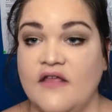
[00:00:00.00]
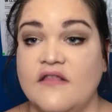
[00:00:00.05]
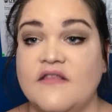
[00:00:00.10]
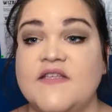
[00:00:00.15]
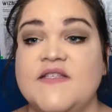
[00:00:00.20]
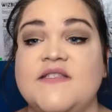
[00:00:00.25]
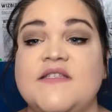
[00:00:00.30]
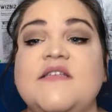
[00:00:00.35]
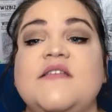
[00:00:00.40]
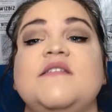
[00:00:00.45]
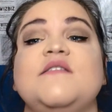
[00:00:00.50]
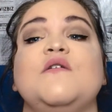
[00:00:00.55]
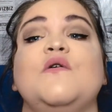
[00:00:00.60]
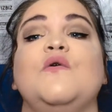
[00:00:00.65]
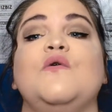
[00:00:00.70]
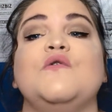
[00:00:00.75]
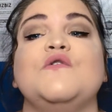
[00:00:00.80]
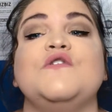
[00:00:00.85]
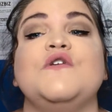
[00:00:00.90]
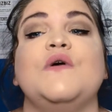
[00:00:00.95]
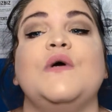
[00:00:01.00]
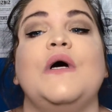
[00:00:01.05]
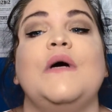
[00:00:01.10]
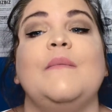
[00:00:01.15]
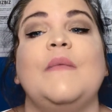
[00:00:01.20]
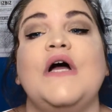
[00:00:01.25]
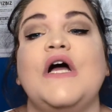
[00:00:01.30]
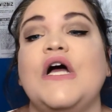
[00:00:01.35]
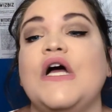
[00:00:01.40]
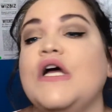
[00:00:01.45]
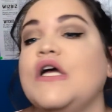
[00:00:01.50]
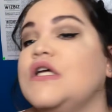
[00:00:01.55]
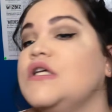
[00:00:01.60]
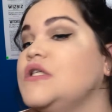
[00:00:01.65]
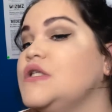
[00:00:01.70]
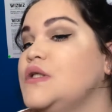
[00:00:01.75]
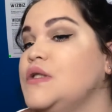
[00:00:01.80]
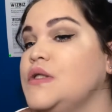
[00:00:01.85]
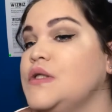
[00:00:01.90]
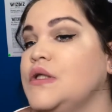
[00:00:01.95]
This is also on my eyes.
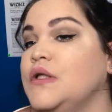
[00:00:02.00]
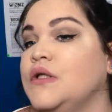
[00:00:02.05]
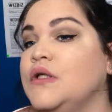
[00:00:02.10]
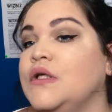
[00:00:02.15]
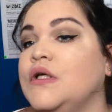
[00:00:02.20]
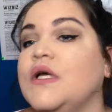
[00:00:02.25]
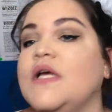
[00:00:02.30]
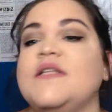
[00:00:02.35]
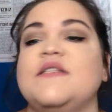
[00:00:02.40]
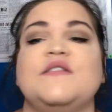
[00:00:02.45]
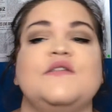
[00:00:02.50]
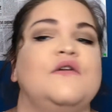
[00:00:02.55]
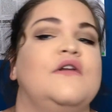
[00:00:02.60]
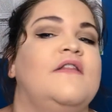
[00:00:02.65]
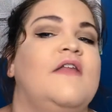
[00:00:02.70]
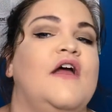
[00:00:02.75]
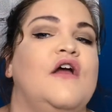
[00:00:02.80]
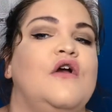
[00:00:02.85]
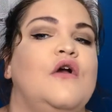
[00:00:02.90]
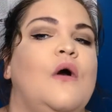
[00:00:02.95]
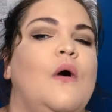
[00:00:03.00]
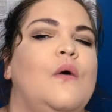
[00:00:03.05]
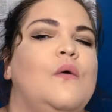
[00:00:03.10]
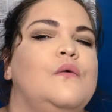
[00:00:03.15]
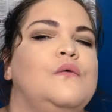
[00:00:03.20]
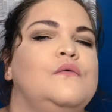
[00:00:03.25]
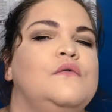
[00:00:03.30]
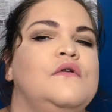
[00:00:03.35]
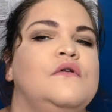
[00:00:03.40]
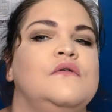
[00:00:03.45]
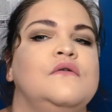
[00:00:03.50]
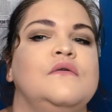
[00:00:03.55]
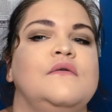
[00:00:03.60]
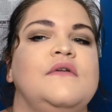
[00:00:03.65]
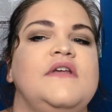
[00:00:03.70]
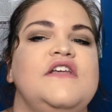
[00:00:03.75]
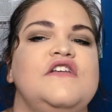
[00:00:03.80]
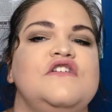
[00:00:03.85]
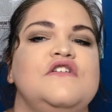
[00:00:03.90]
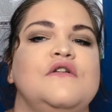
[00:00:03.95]
It's sort of that
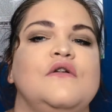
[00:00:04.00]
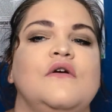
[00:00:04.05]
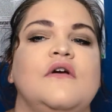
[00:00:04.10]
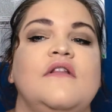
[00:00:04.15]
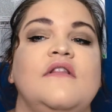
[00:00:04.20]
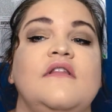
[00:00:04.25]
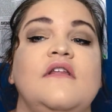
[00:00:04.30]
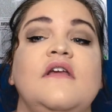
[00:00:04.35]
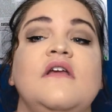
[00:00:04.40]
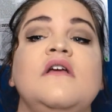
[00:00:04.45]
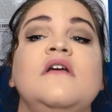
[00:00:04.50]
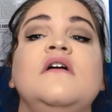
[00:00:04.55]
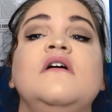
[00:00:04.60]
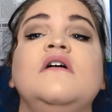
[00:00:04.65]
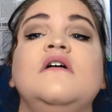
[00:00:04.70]
gold-ish looking thing.